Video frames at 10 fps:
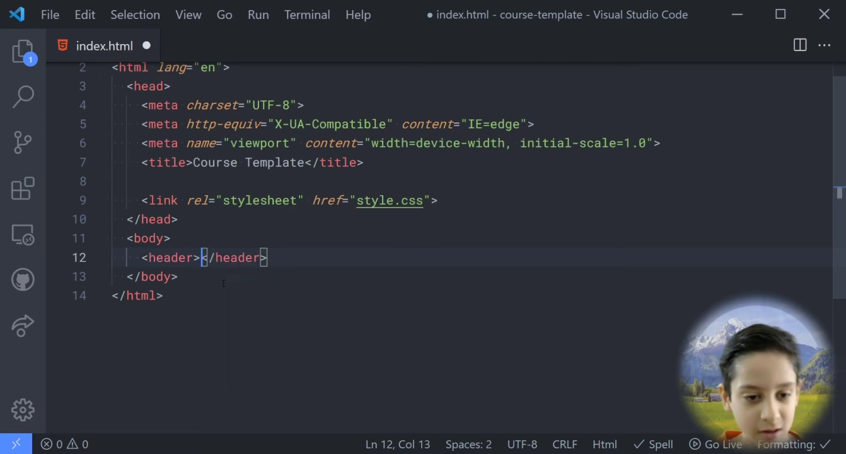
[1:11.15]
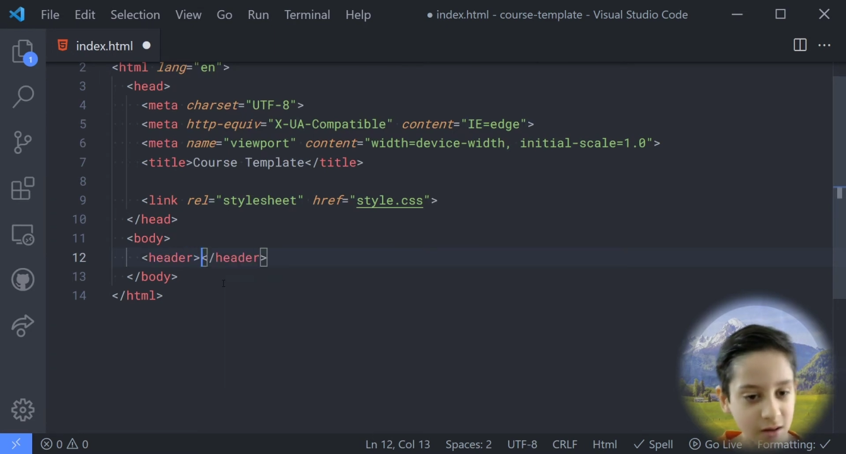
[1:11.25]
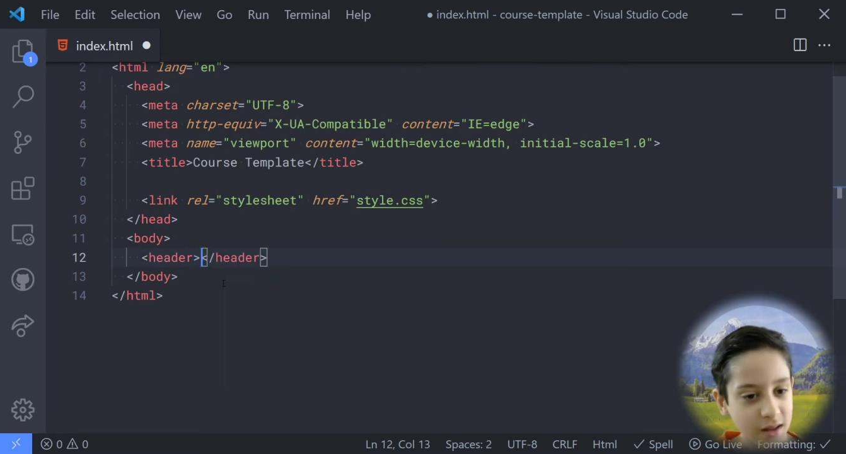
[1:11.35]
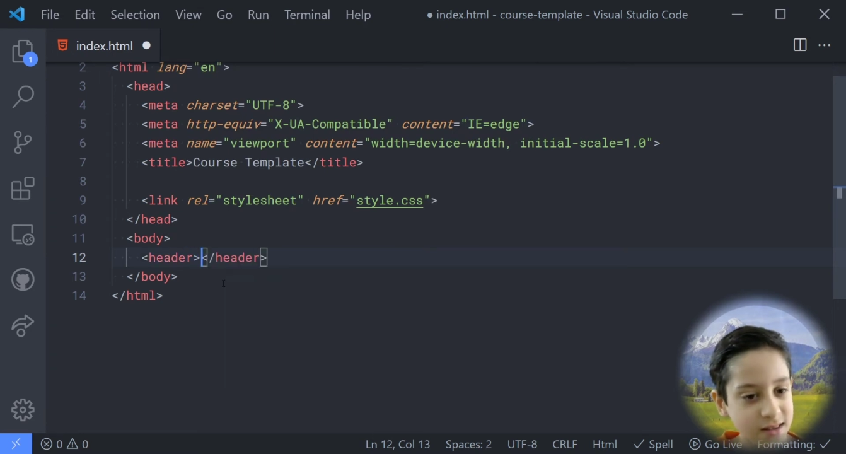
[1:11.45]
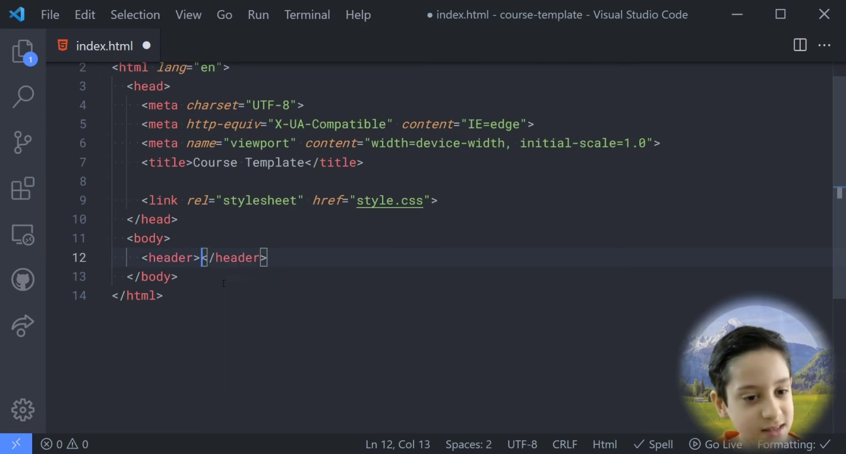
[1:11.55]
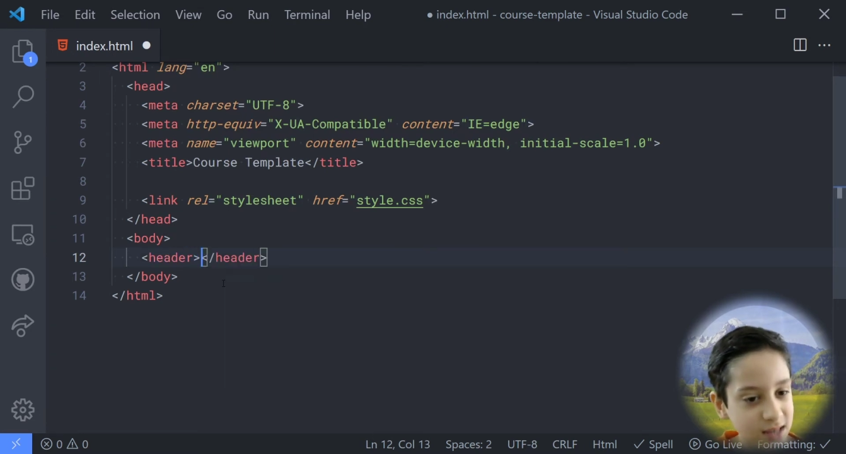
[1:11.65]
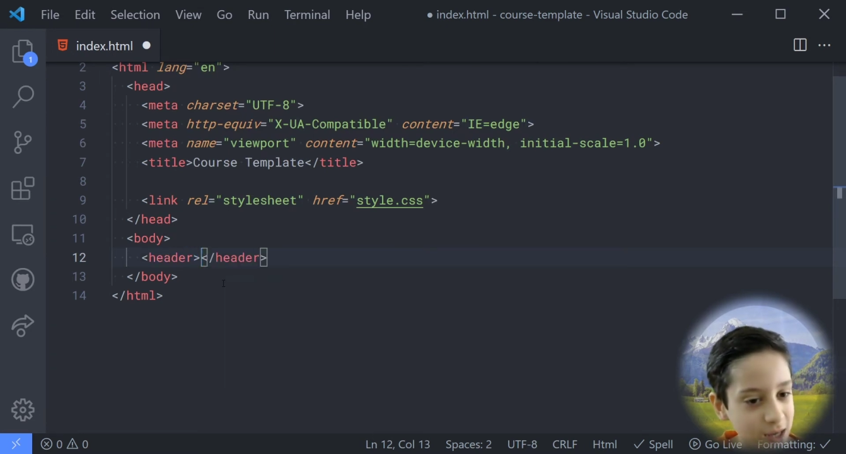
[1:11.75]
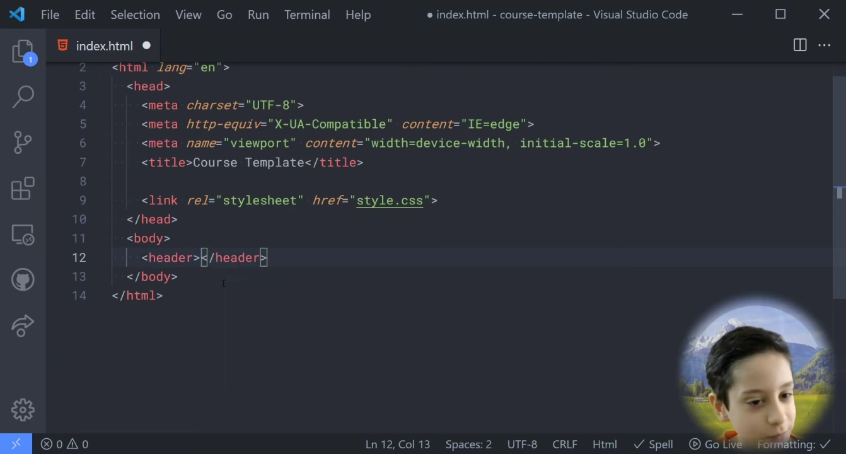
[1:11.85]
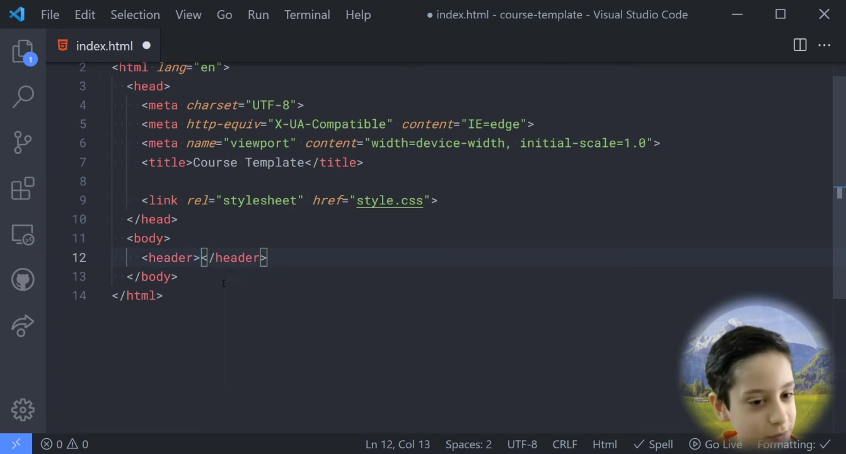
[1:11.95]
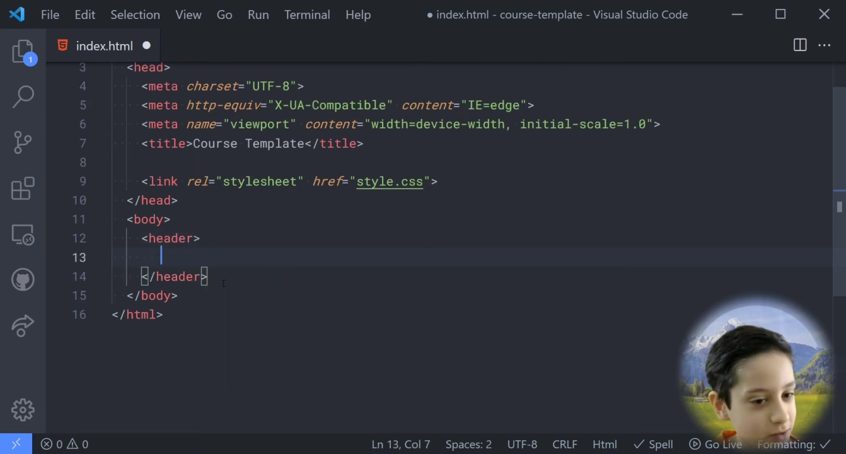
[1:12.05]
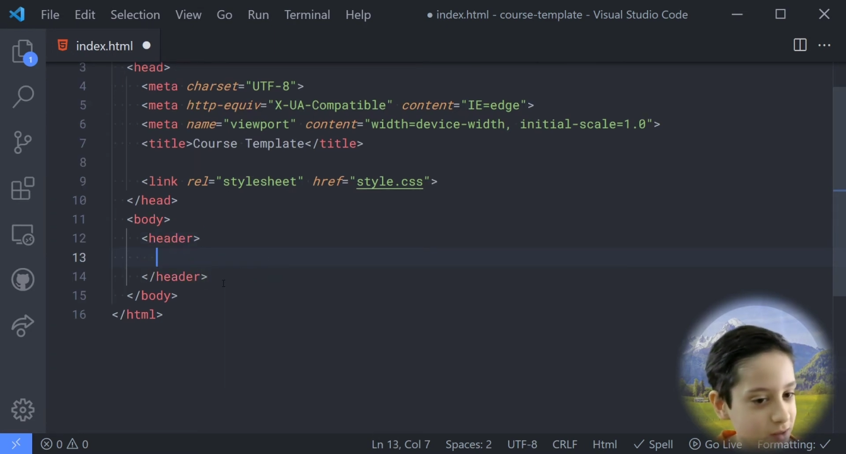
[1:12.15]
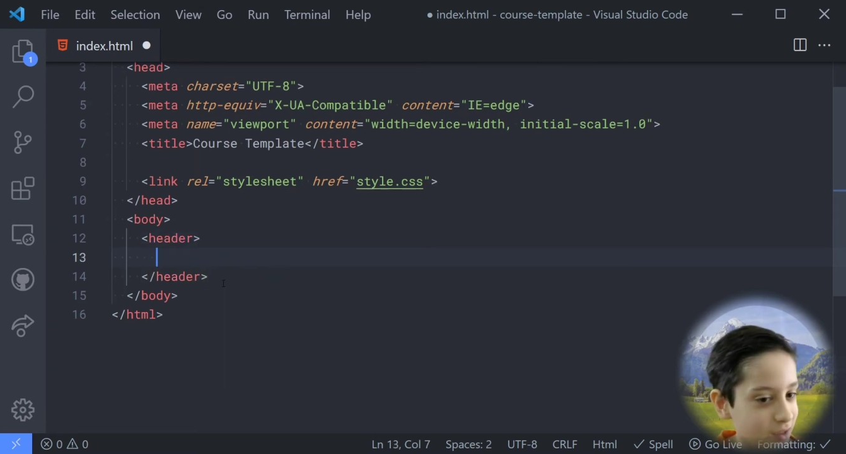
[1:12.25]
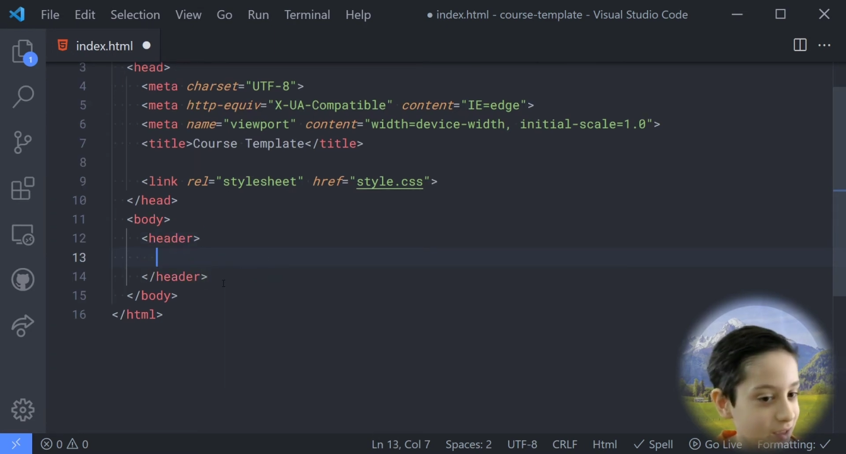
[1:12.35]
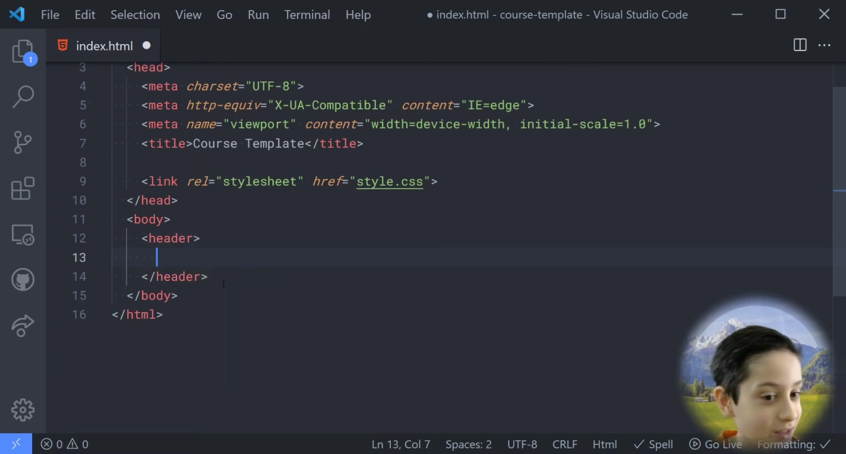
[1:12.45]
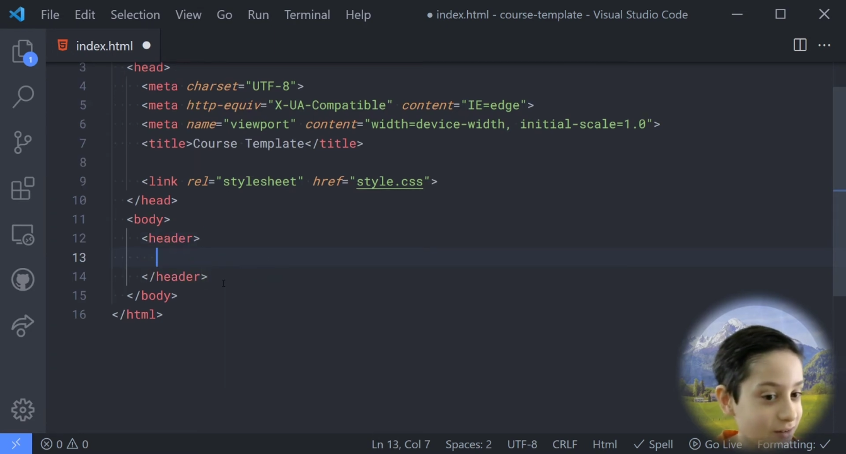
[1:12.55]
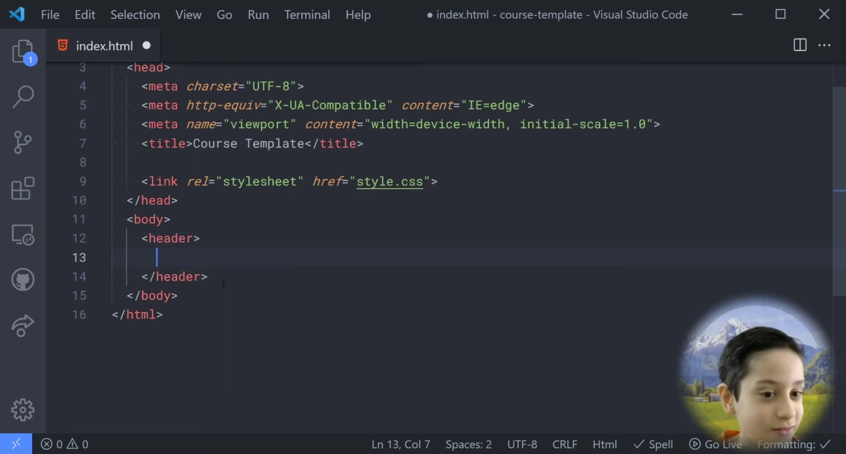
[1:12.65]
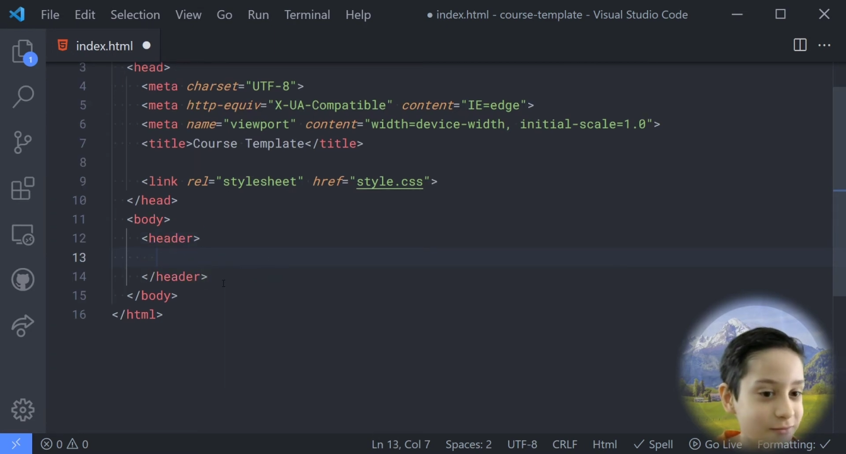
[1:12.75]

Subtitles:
hit tab, and